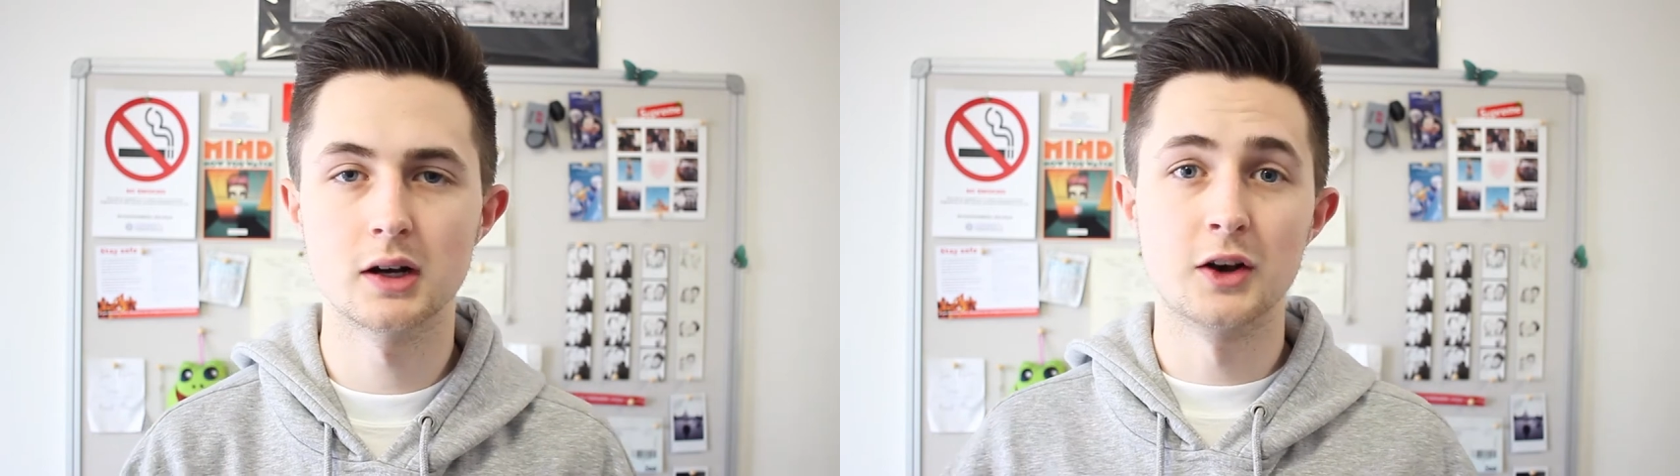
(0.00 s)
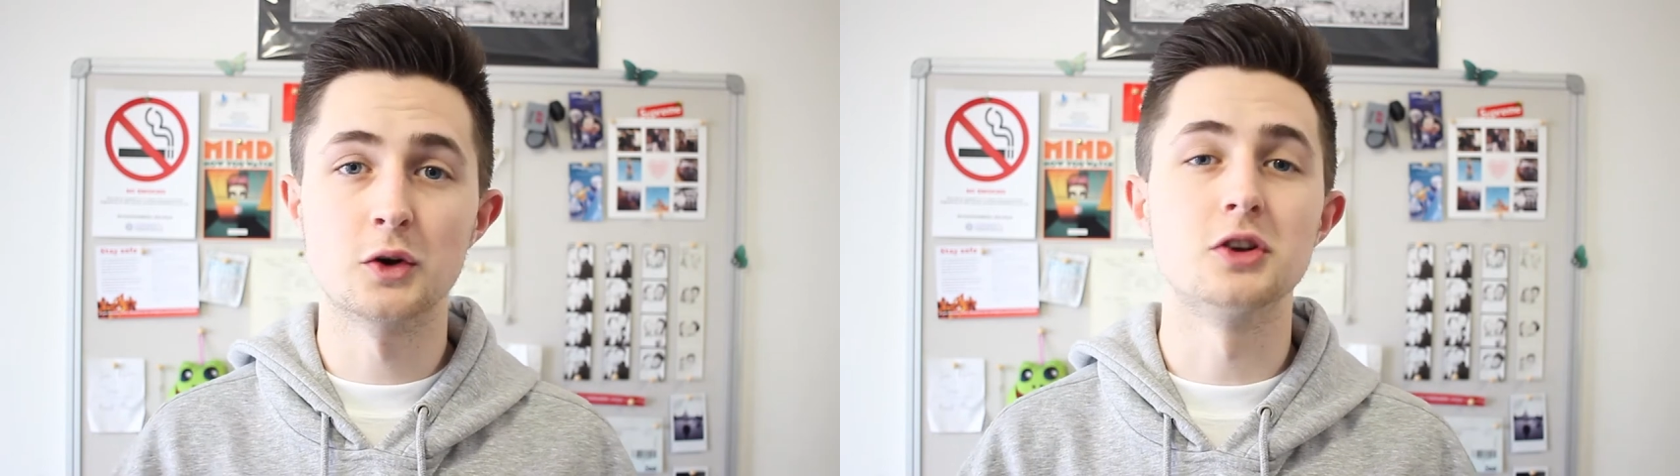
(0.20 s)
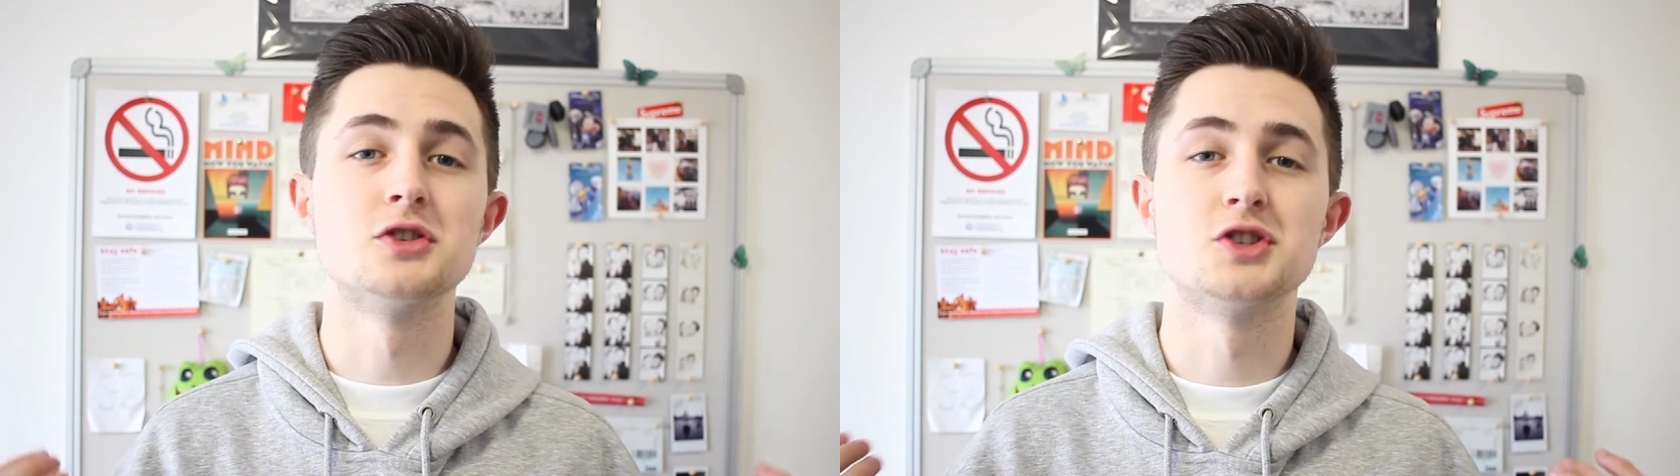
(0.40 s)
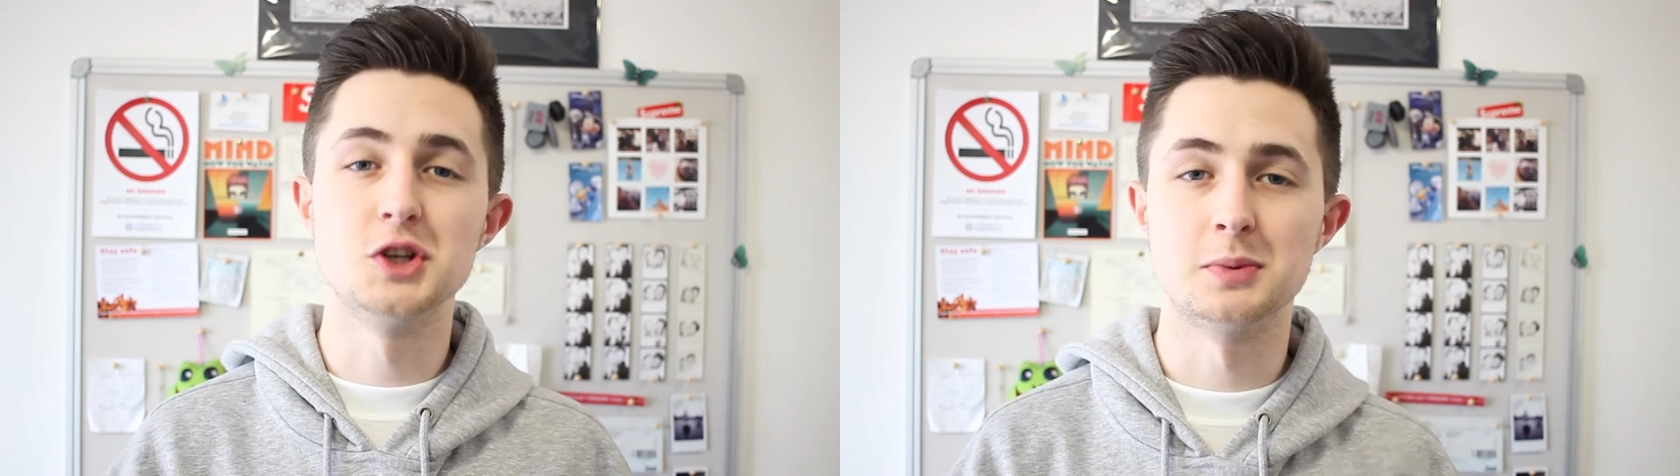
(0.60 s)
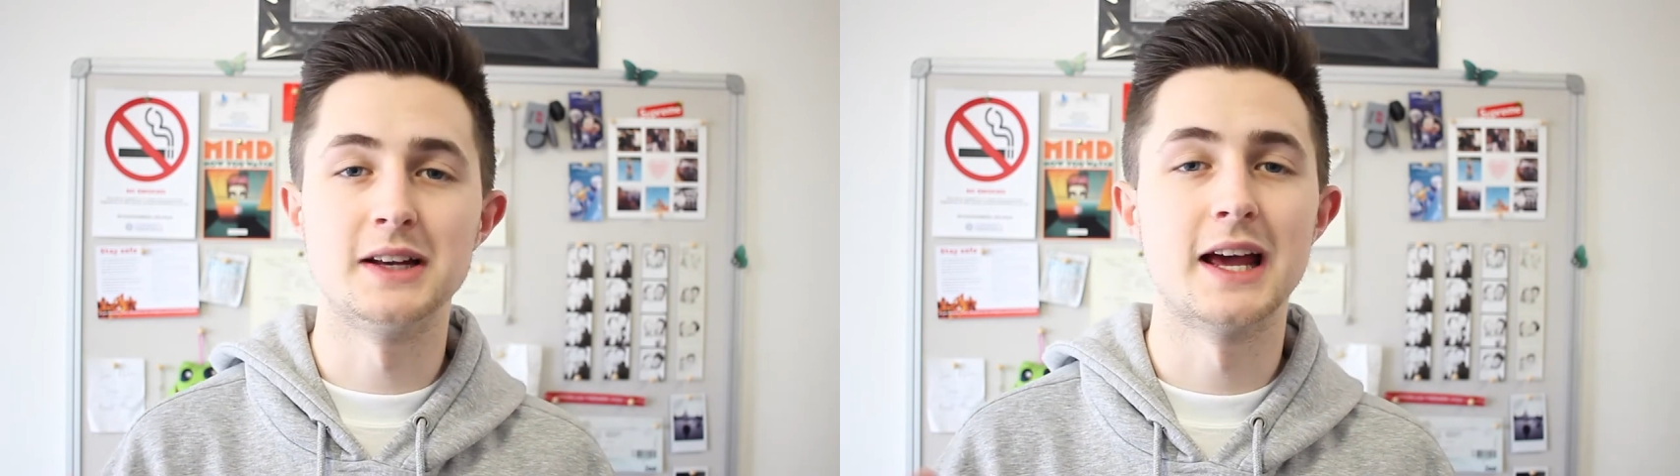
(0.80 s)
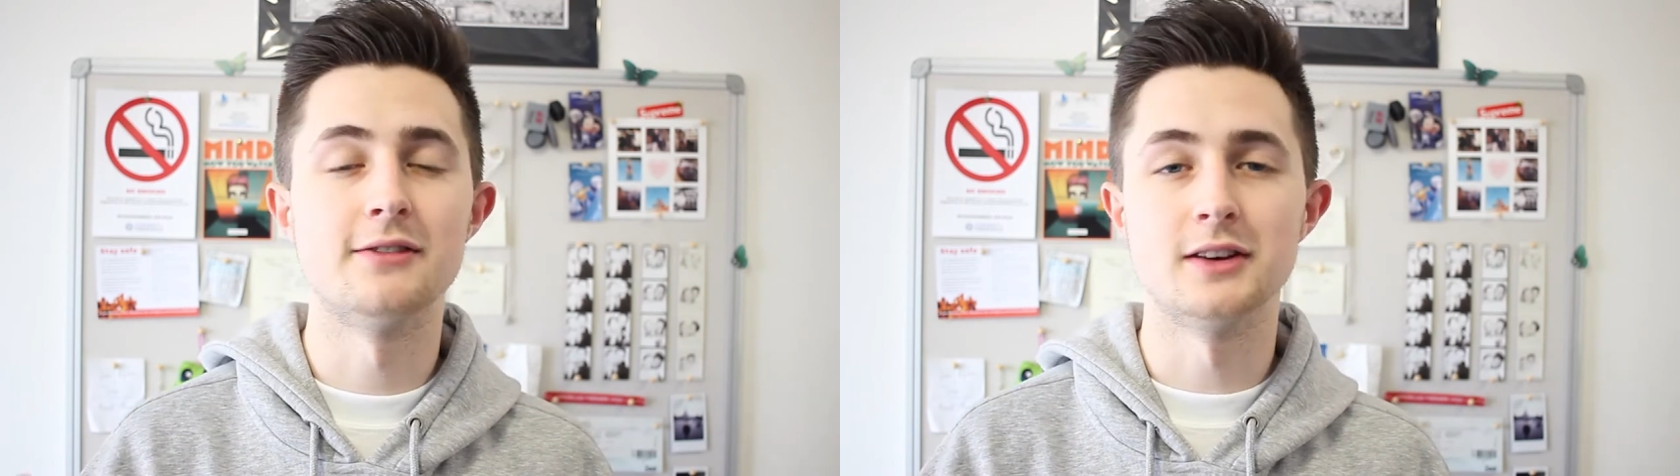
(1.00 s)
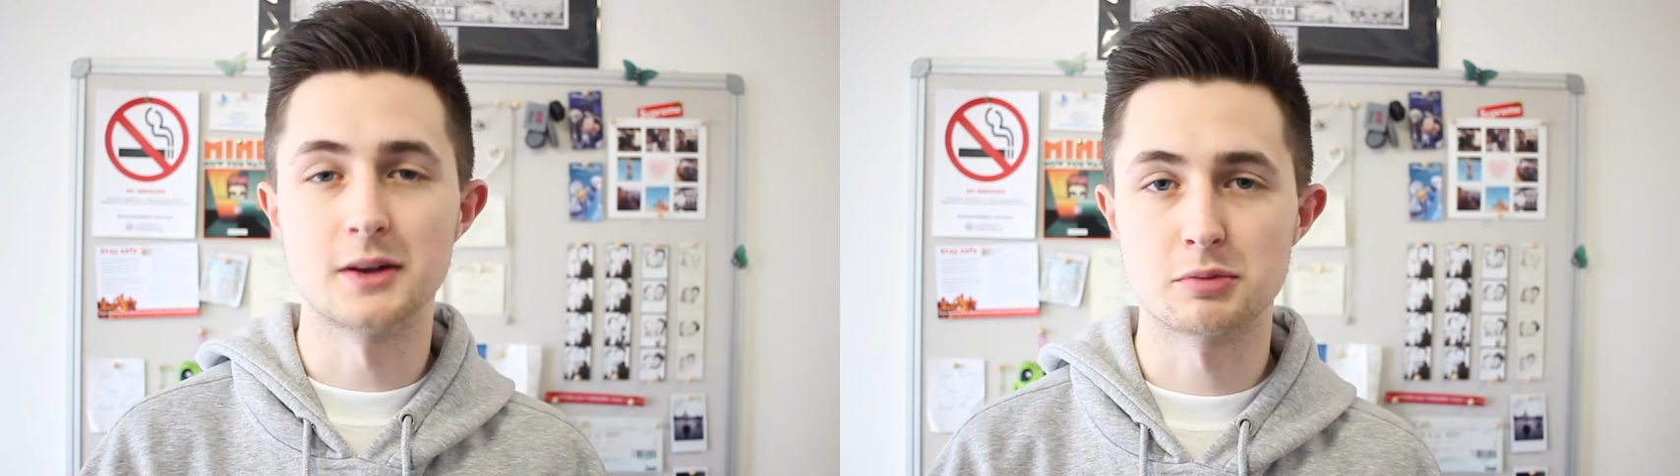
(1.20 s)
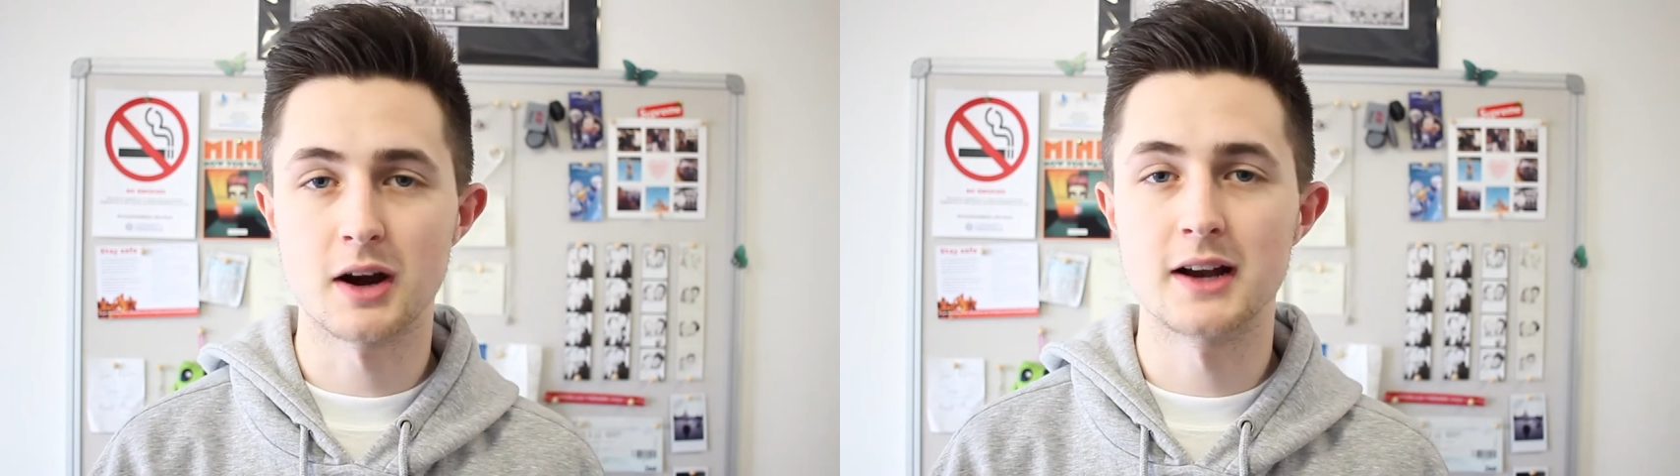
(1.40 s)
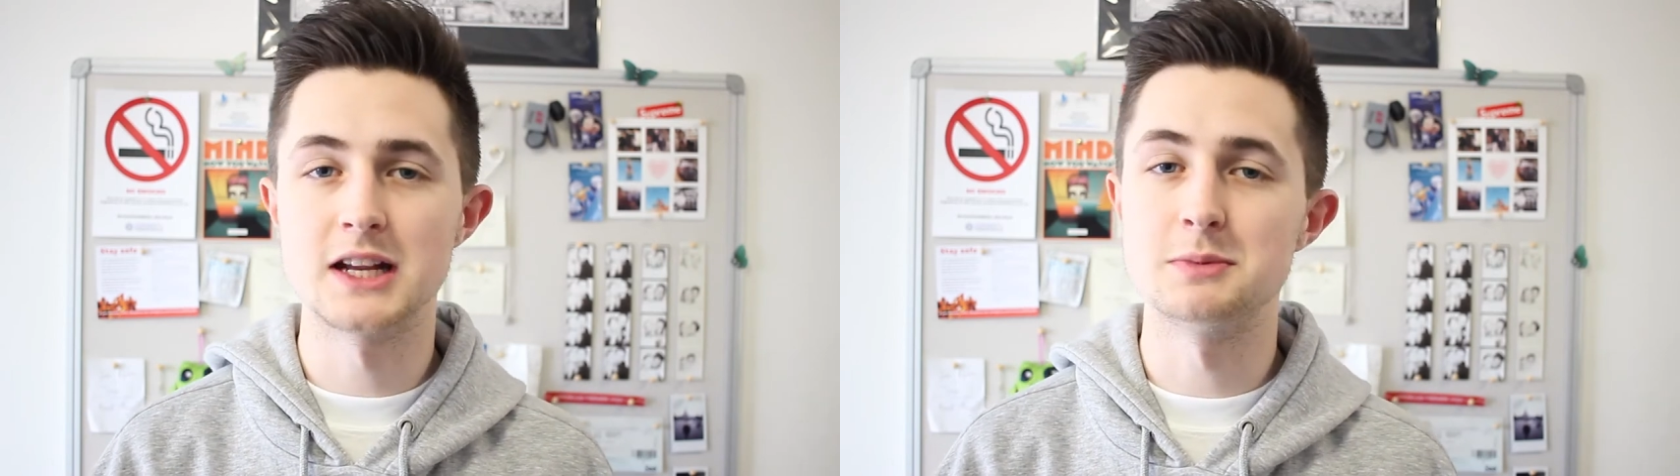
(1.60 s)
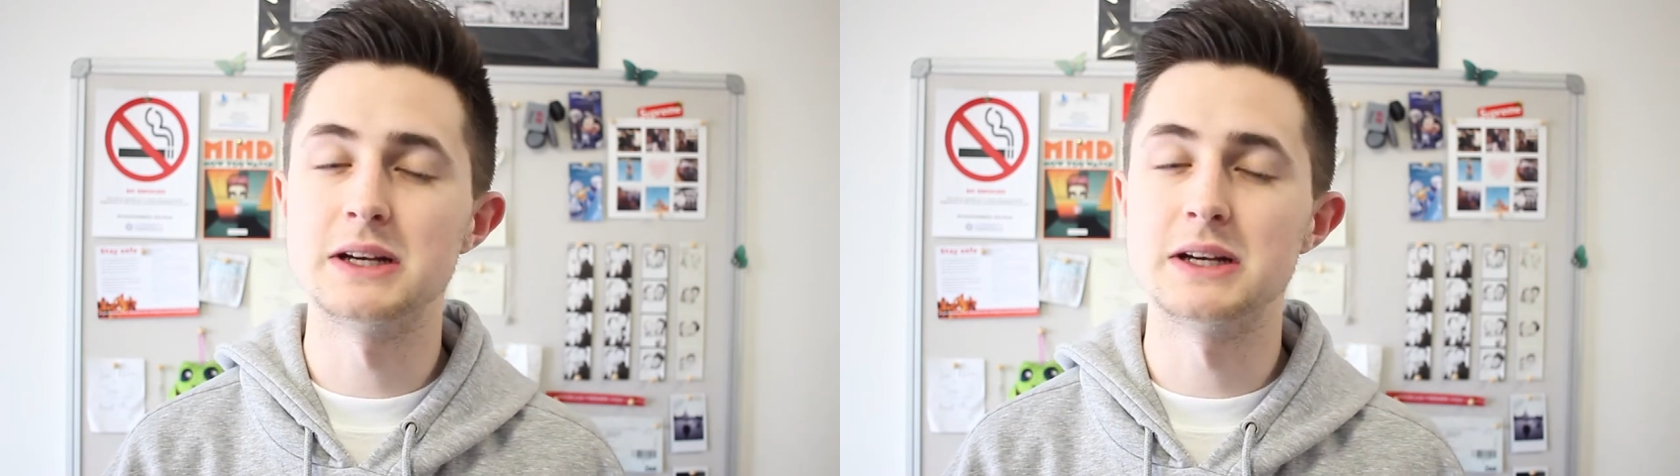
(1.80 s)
They're not going to stupidly heavily brand it,